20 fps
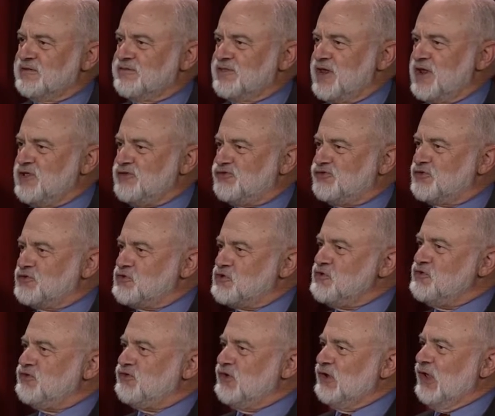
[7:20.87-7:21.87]
that
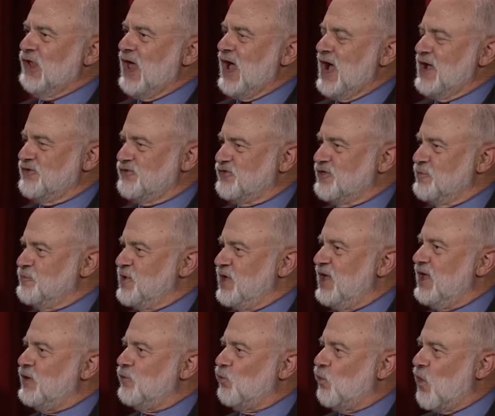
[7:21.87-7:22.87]
institutionalized them,
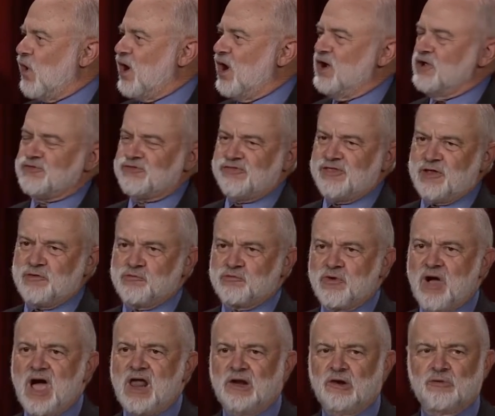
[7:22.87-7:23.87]
it was that
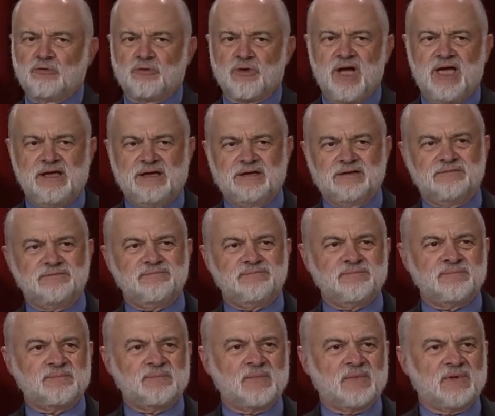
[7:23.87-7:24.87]
Ronald Reagan,
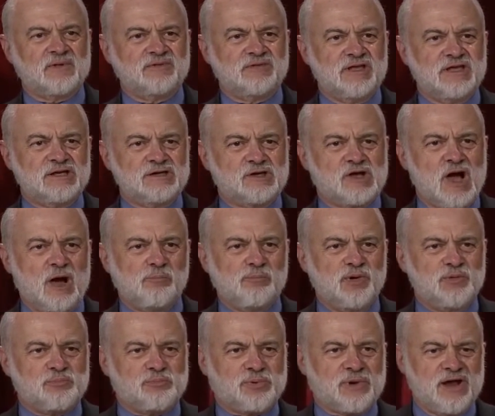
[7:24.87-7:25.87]
the
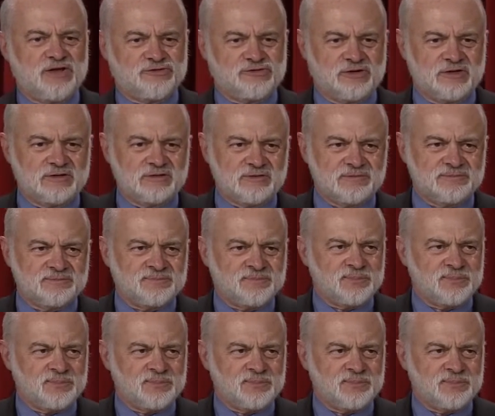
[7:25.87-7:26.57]
incumbent president,